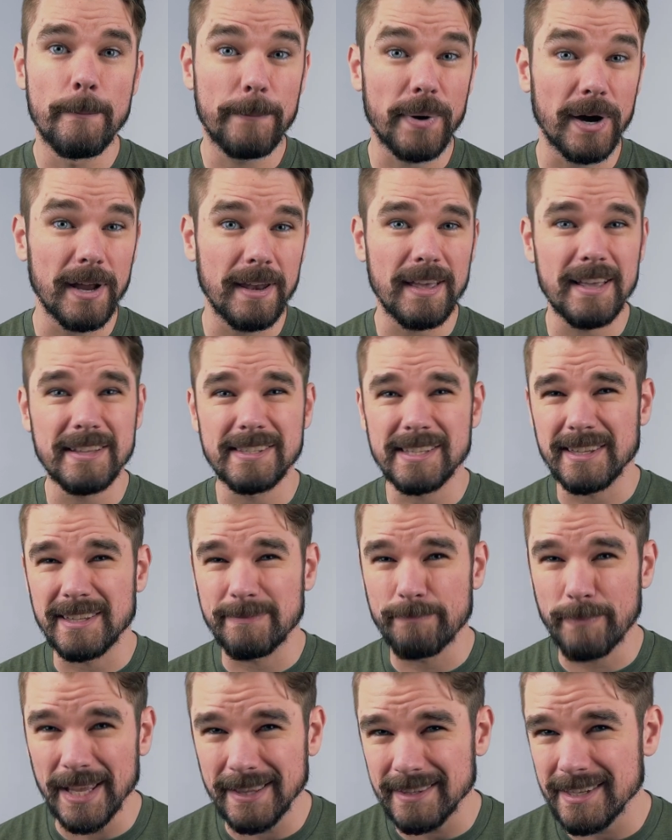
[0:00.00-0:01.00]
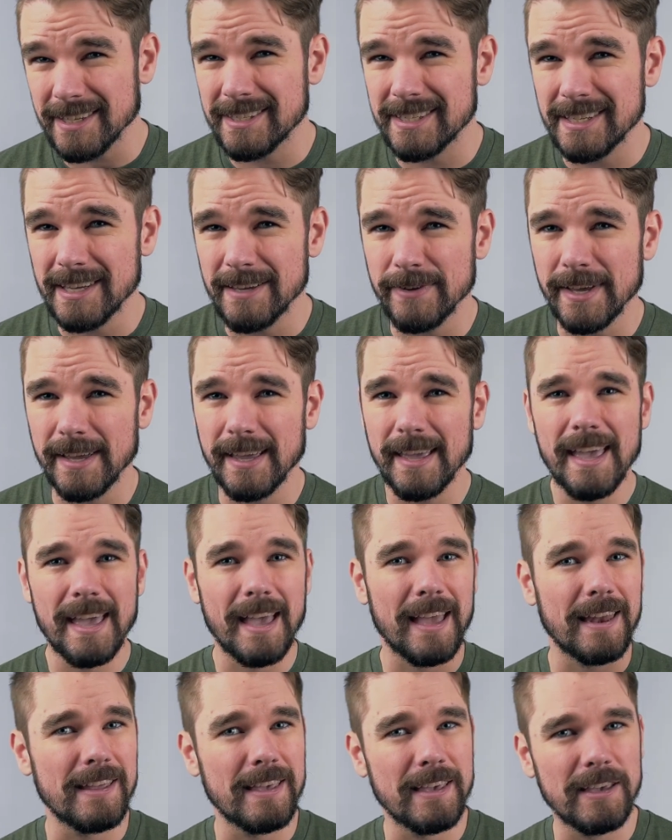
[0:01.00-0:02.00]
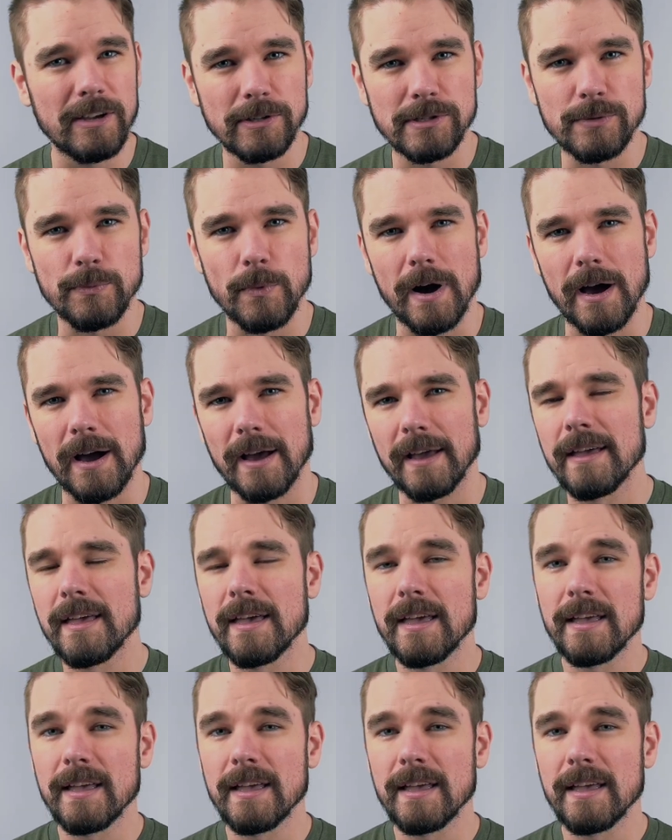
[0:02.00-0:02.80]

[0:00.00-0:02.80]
But it's a bit deceiving, and here's why.